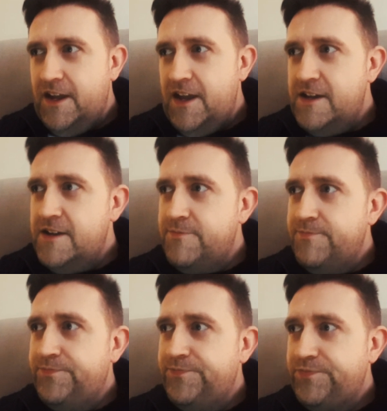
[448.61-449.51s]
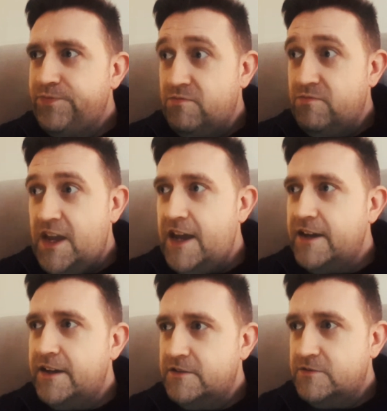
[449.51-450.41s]
The
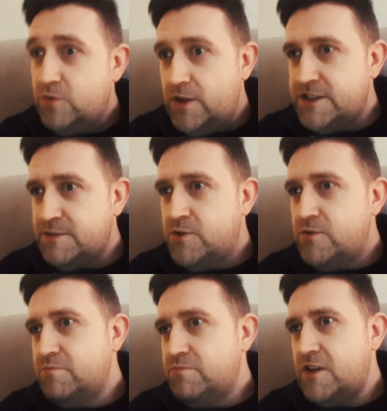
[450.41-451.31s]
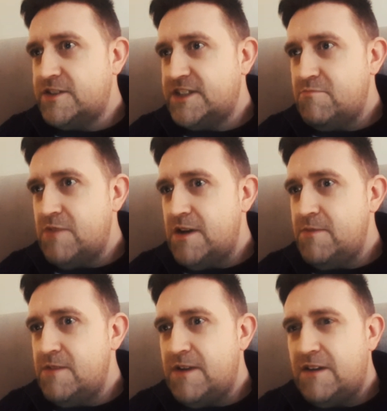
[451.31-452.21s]
hag, quite small. I'd say maybe
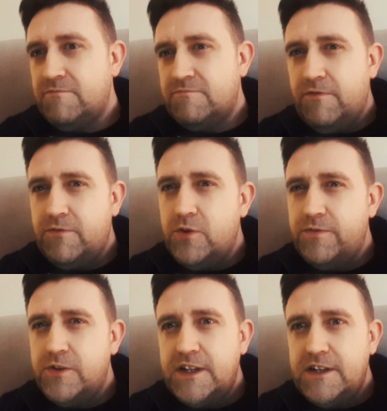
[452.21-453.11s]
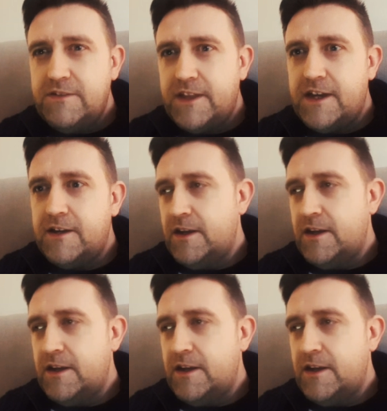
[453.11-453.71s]
about 4 foot, if that.